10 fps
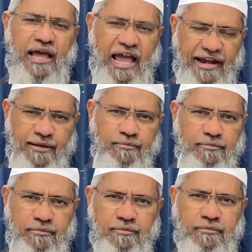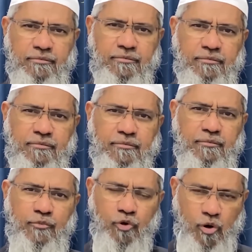Adam,
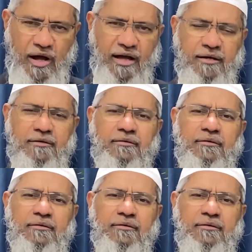Noah,